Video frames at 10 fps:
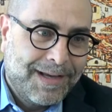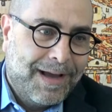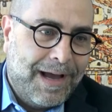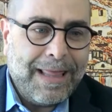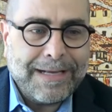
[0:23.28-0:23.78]

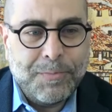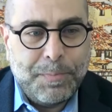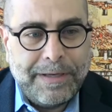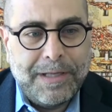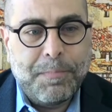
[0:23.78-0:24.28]
I'd like to
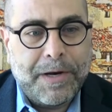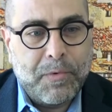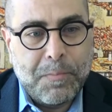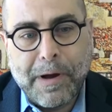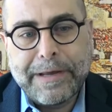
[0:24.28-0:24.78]
begin by
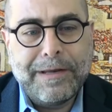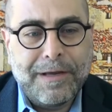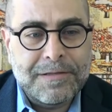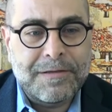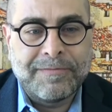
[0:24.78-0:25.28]
reminding
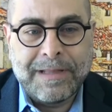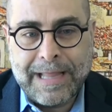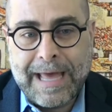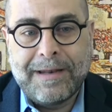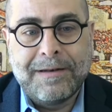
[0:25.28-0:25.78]
us of the
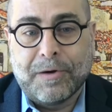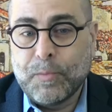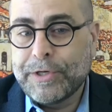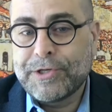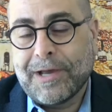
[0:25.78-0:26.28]
land on
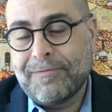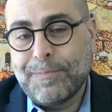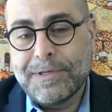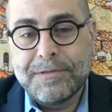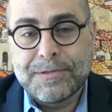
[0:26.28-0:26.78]
which Ivey
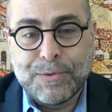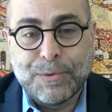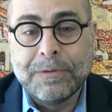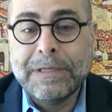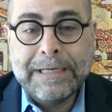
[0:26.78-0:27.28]
Business
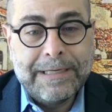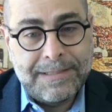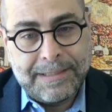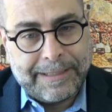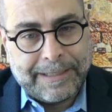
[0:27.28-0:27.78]
School is
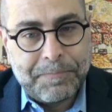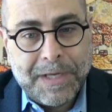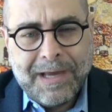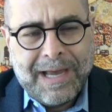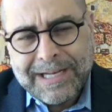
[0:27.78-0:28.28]
sitting,
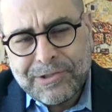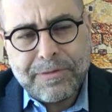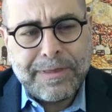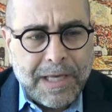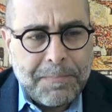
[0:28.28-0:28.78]
and to
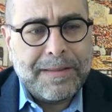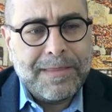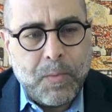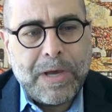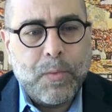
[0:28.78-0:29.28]
think about
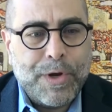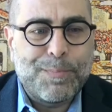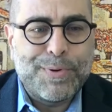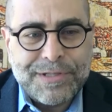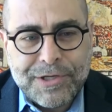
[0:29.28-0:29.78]
the way we are
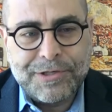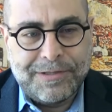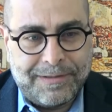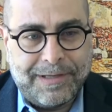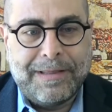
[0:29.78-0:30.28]

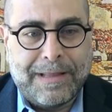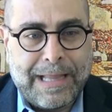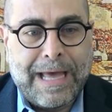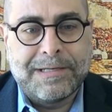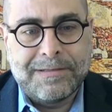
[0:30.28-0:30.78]
positioned in that
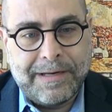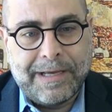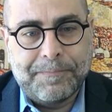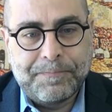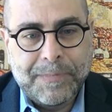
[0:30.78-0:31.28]
land
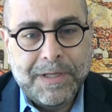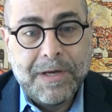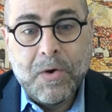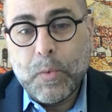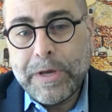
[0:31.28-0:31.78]
today.
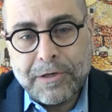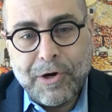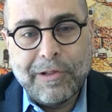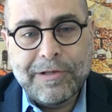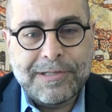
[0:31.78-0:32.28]
We
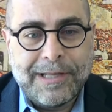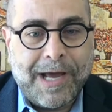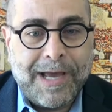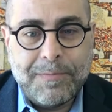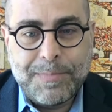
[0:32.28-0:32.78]
acknowledge that
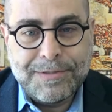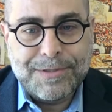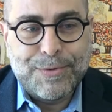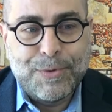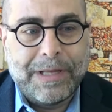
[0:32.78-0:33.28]
Ivey Business
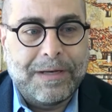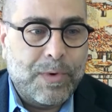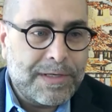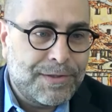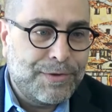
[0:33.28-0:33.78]
School and
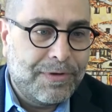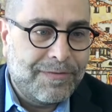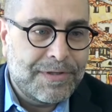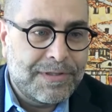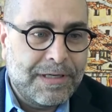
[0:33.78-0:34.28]
Western
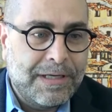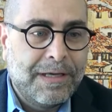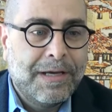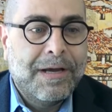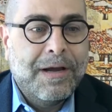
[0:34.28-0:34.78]

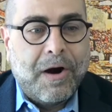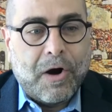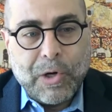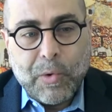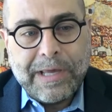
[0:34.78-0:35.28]
University
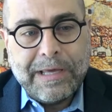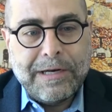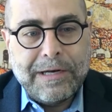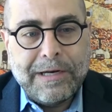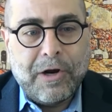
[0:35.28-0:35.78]
are located
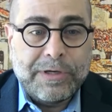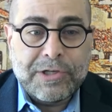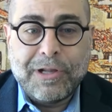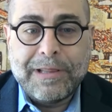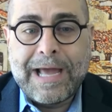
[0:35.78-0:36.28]
on
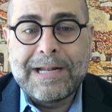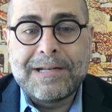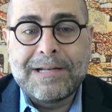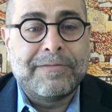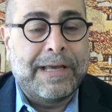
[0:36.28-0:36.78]
traditional lands
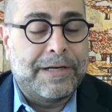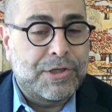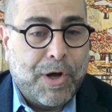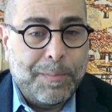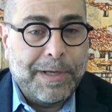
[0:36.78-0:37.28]
of the
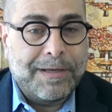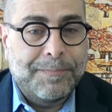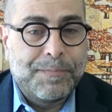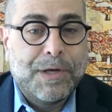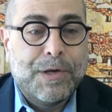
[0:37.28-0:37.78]
Anishinaabeg,
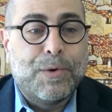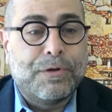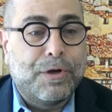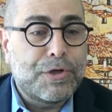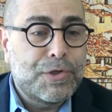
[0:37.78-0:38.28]

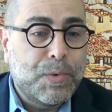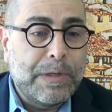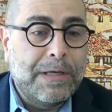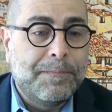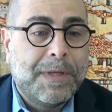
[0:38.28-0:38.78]

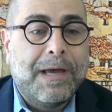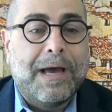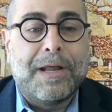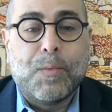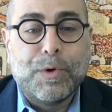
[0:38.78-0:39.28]
Haudenosaunee,
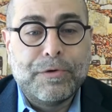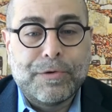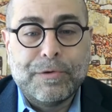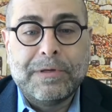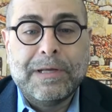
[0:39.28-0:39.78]

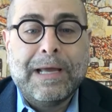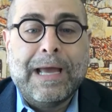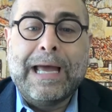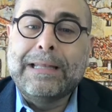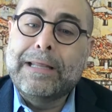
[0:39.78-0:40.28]
Attawunderoon,
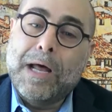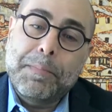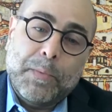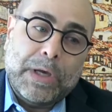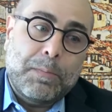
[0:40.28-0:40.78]
and
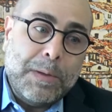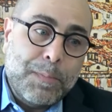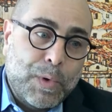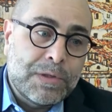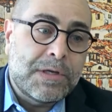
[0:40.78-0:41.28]
Lenapewik
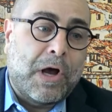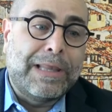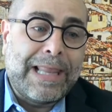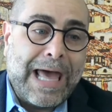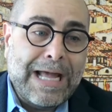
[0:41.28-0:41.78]
peoples
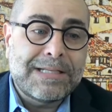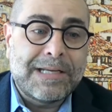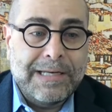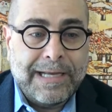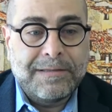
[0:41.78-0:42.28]
on lands
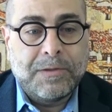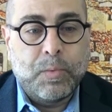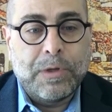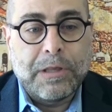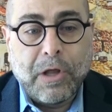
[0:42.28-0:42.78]
connected
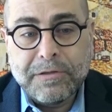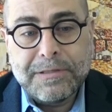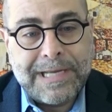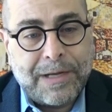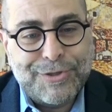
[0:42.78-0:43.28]
with London
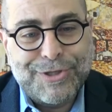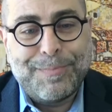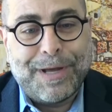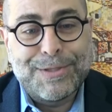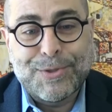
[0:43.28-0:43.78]
Township
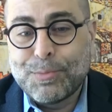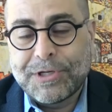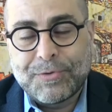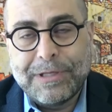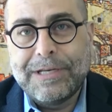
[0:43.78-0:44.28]
and Sombra
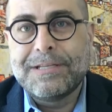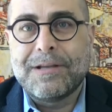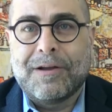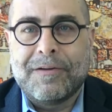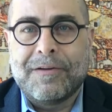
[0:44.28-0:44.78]
Treaties
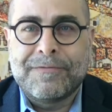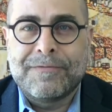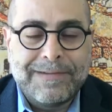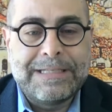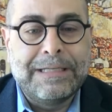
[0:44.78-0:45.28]
of
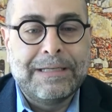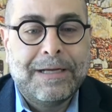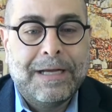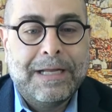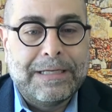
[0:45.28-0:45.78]

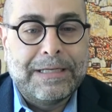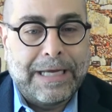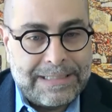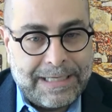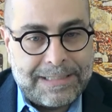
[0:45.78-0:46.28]

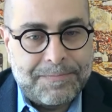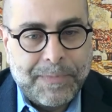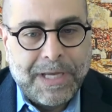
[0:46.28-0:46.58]
1796.